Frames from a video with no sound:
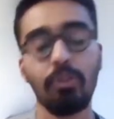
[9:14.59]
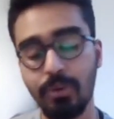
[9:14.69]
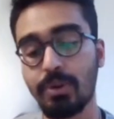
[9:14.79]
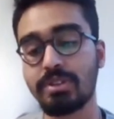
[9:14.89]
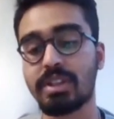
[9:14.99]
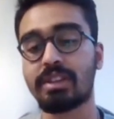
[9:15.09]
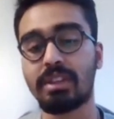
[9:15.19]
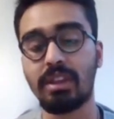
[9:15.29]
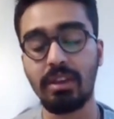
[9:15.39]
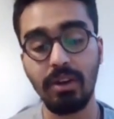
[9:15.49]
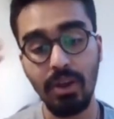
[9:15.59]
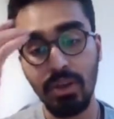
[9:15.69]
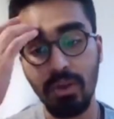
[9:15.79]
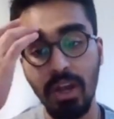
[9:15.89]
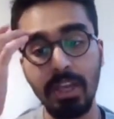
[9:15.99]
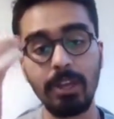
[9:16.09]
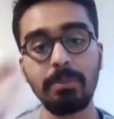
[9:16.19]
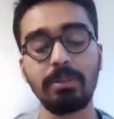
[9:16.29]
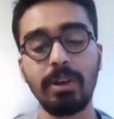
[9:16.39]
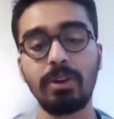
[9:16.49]
Of course, like the uh, your
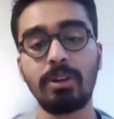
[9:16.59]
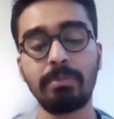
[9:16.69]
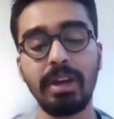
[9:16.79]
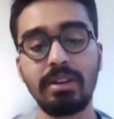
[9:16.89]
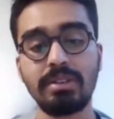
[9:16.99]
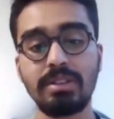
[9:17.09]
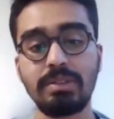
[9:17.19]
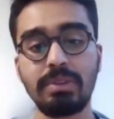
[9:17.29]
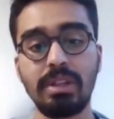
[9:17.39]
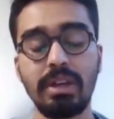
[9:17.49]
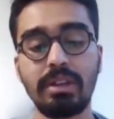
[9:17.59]
academic record matters as well,